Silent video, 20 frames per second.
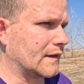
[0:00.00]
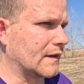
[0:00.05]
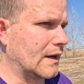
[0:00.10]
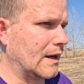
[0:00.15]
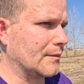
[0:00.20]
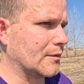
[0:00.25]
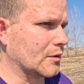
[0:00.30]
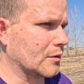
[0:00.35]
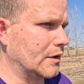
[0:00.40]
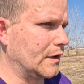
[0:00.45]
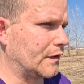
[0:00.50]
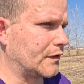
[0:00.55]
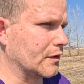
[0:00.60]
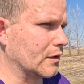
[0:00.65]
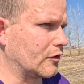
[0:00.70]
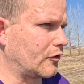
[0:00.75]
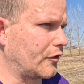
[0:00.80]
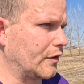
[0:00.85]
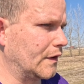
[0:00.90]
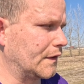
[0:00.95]
time to
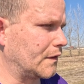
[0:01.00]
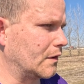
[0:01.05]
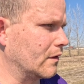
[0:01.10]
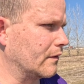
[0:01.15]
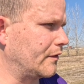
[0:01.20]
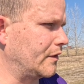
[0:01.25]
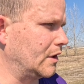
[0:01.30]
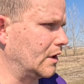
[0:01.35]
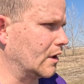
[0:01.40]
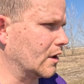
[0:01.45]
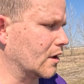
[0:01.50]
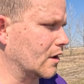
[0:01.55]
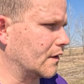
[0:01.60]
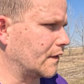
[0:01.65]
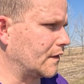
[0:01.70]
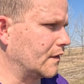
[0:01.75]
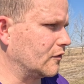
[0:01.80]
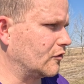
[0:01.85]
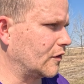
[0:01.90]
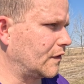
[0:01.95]
research this over the
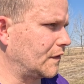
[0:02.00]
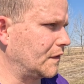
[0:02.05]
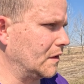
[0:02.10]
years and just